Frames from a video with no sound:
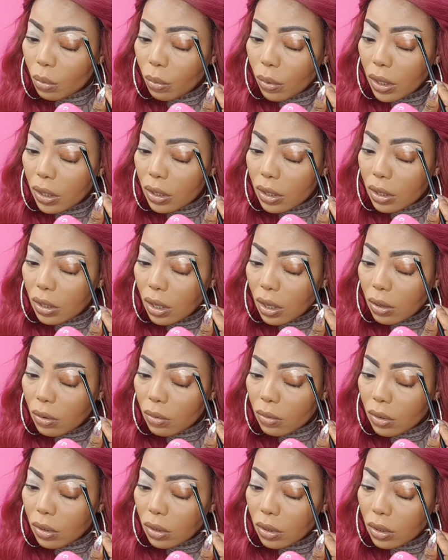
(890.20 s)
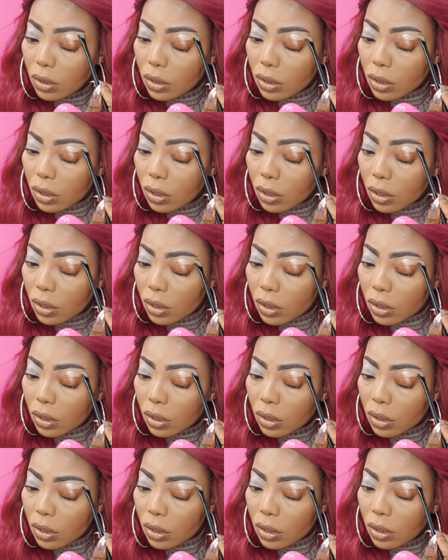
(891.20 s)
So I like to blend it
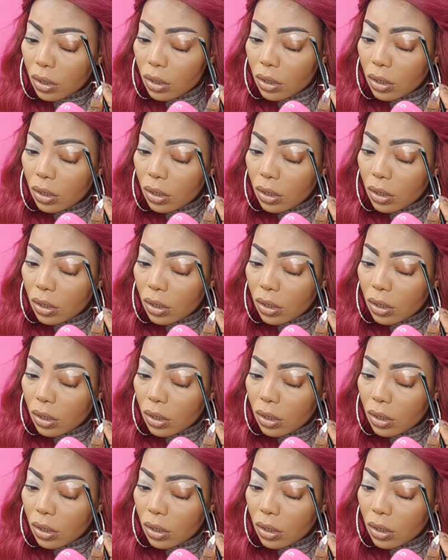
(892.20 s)
downwards.